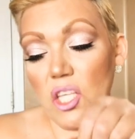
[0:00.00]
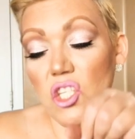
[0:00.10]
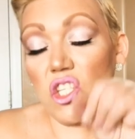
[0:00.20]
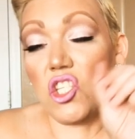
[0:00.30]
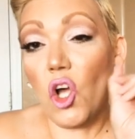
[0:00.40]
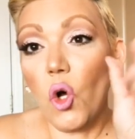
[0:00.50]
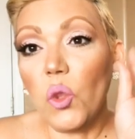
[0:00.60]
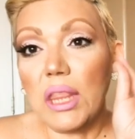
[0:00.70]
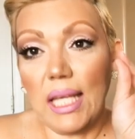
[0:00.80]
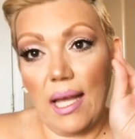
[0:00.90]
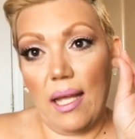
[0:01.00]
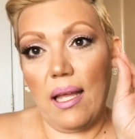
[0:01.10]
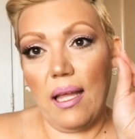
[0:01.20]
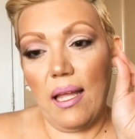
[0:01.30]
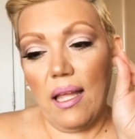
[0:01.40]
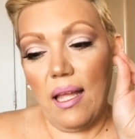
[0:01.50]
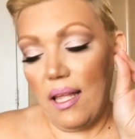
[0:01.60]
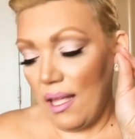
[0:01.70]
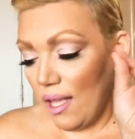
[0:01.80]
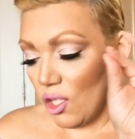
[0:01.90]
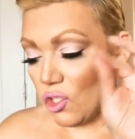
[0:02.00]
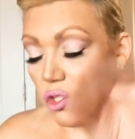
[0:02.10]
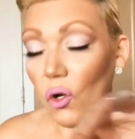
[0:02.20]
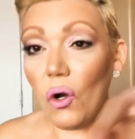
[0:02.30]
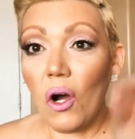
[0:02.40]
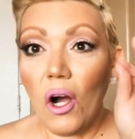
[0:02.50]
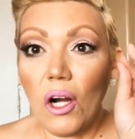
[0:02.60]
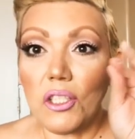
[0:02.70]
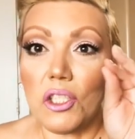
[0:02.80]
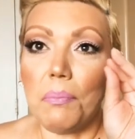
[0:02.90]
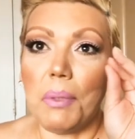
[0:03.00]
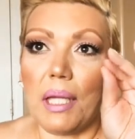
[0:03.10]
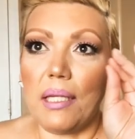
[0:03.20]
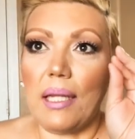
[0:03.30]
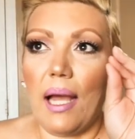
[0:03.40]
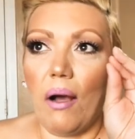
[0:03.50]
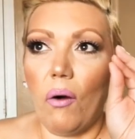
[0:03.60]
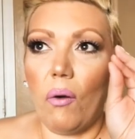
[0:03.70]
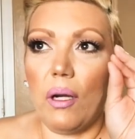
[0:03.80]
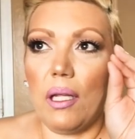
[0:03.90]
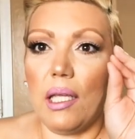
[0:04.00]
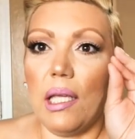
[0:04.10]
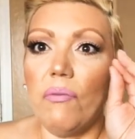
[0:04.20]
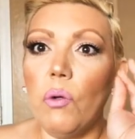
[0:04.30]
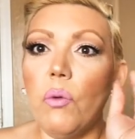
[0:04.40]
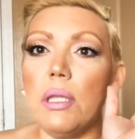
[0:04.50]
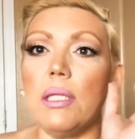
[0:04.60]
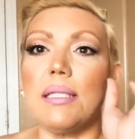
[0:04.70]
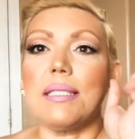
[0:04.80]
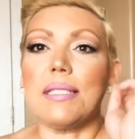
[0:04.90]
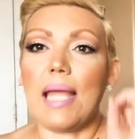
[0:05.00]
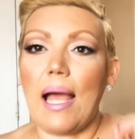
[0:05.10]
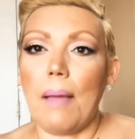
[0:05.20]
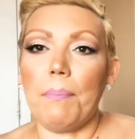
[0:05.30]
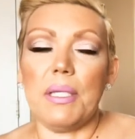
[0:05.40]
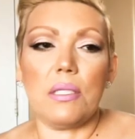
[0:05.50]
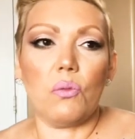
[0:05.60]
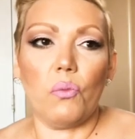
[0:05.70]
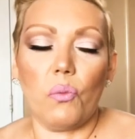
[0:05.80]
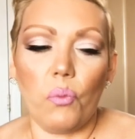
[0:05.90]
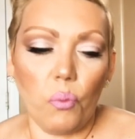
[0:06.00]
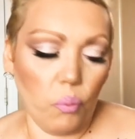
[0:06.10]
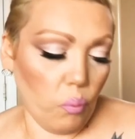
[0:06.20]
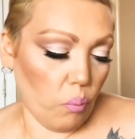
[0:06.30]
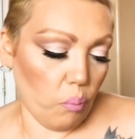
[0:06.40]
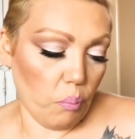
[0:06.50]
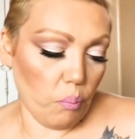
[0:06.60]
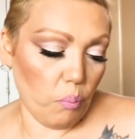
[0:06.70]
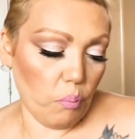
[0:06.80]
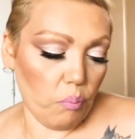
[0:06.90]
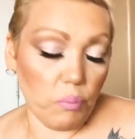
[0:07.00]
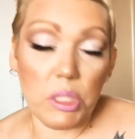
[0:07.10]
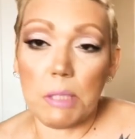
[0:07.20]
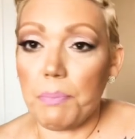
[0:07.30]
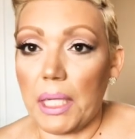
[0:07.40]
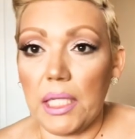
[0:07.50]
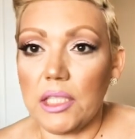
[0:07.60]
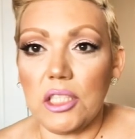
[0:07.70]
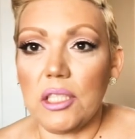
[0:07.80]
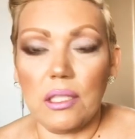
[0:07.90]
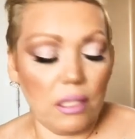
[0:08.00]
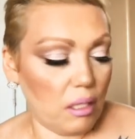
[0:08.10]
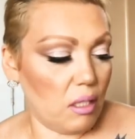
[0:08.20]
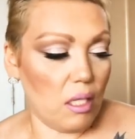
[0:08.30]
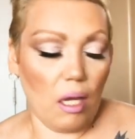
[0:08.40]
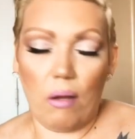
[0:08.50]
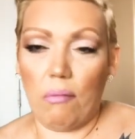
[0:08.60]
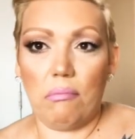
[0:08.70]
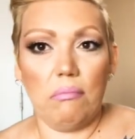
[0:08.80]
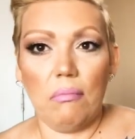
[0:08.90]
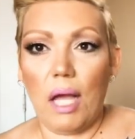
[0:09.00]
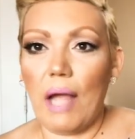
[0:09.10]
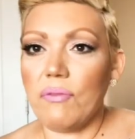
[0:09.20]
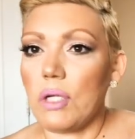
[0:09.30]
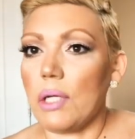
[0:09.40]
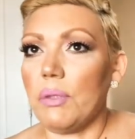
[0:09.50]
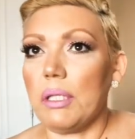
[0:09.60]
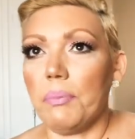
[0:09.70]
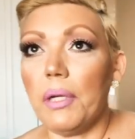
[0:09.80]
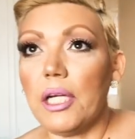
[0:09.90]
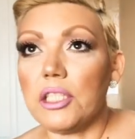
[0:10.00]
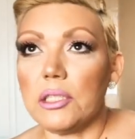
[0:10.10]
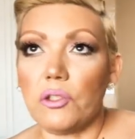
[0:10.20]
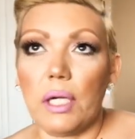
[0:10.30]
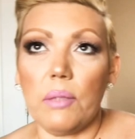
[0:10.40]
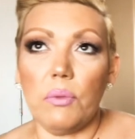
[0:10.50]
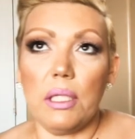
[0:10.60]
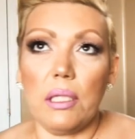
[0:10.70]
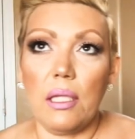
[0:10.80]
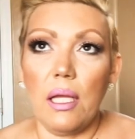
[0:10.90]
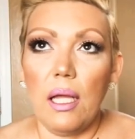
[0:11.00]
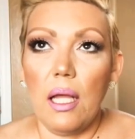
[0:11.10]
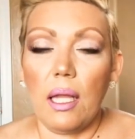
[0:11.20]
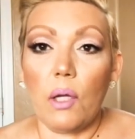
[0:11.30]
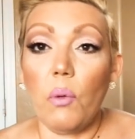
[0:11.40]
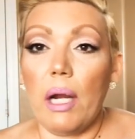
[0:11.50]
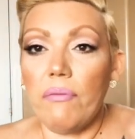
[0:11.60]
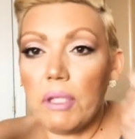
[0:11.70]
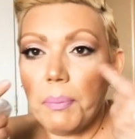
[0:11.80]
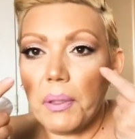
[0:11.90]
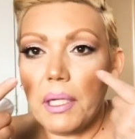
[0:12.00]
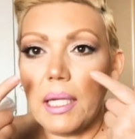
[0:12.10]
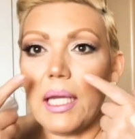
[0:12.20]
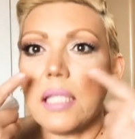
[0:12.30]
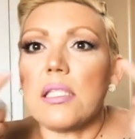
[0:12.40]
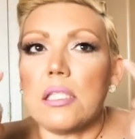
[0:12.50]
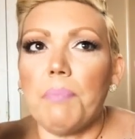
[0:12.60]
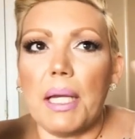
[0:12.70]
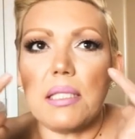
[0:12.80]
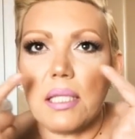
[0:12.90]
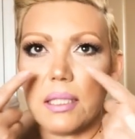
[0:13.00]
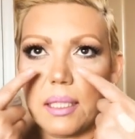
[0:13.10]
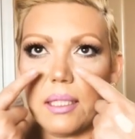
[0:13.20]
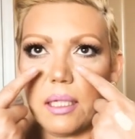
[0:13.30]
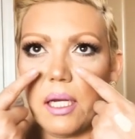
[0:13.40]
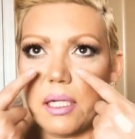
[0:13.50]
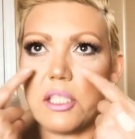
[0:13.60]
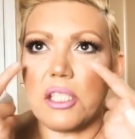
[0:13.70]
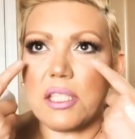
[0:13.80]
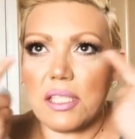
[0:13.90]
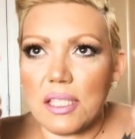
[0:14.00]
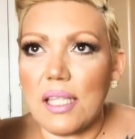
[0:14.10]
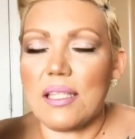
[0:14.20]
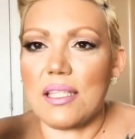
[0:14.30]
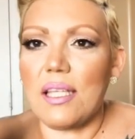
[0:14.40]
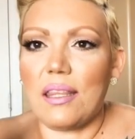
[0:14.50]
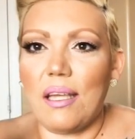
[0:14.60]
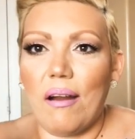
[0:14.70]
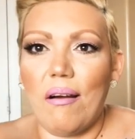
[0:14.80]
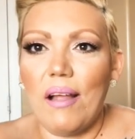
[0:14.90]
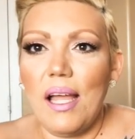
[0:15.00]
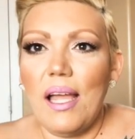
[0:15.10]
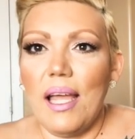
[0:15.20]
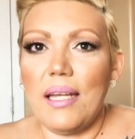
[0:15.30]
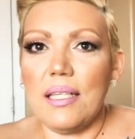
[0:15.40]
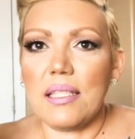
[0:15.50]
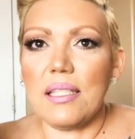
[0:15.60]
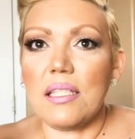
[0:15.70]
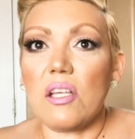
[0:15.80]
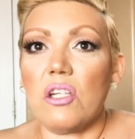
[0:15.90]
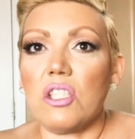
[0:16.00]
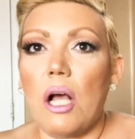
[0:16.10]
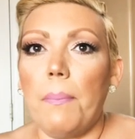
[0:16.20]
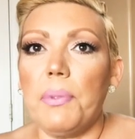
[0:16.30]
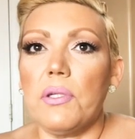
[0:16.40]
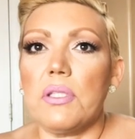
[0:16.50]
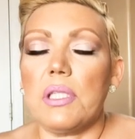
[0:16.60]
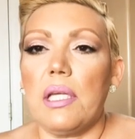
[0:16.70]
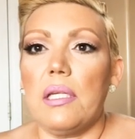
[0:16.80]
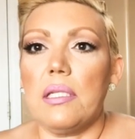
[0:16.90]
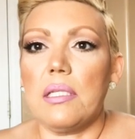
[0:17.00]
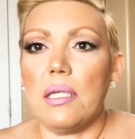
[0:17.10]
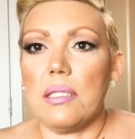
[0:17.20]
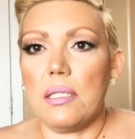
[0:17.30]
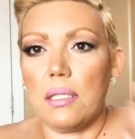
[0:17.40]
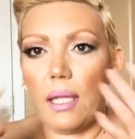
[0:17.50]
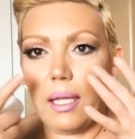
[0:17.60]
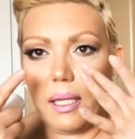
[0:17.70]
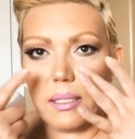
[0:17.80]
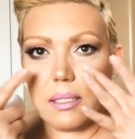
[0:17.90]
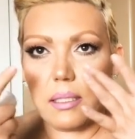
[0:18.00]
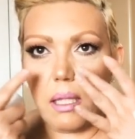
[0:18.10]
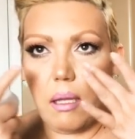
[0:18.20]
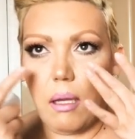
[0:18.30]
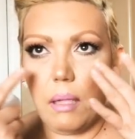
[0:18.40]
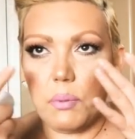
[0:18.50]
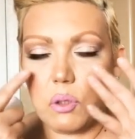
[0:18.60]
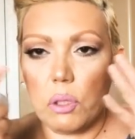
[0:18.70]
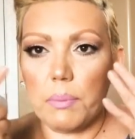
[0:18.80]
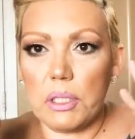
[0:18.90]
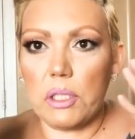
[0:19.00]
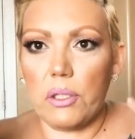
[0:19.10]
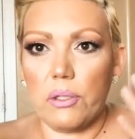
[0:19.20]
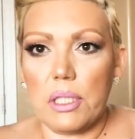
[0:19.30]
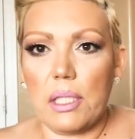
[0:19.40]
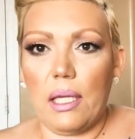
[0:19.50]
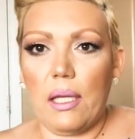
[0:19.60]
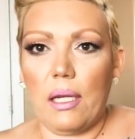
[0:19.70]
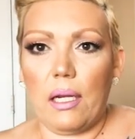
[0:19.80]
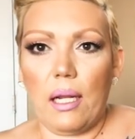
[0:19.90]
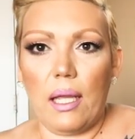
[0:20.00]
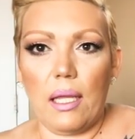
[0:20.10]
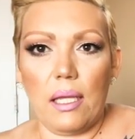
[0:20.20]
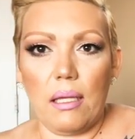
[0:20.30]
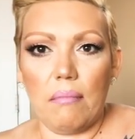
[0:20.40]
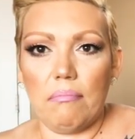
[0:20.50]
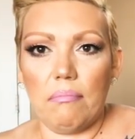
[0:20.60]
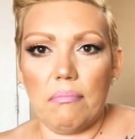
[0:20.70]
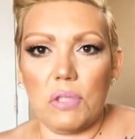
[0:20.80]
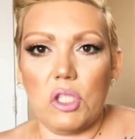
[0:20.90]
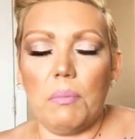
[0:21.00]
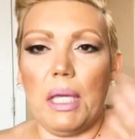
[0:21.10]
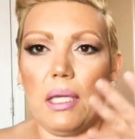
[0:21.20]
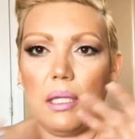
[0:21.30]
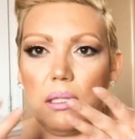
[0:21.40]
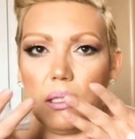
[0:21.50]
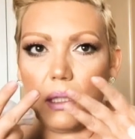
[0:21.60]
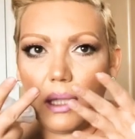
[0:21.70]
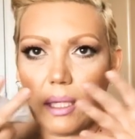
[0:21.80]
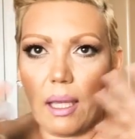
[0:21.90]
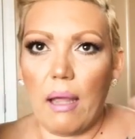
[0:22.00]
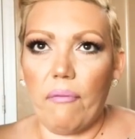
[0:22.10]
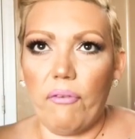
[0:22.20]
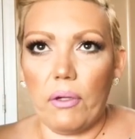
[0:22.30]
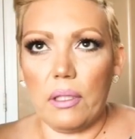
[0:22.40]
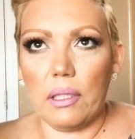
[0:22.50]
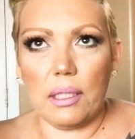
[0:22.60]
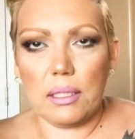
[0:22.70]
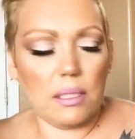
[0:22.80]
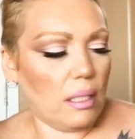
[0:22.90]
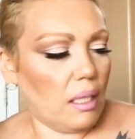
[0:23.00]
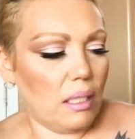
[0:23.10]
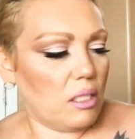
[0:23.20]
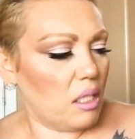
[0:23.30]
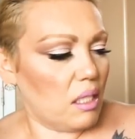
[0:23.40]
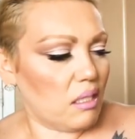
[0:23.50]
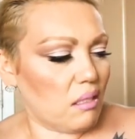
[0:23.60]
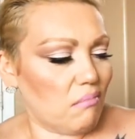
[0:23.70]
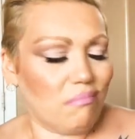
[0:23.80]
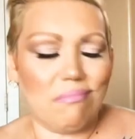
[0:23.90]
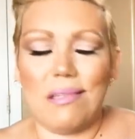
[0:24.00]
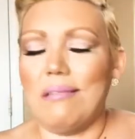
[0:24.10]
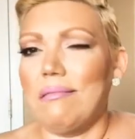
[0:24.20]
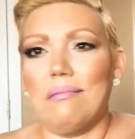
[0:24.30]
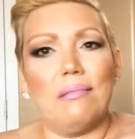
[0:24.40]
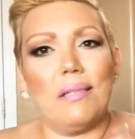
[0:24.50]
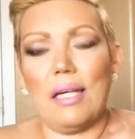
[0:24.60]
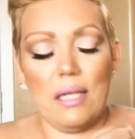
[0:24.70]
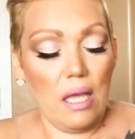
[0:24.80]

so thick, so hard to blend out. Even with the dampest sponge, no. I've tried with the brush, I've tried with, like wherever you put it, it's basically gonna just sit there. And it sits on top of your skin. It doesn't like absorb into your skin, like to make it look like effortlessly. It just, oh.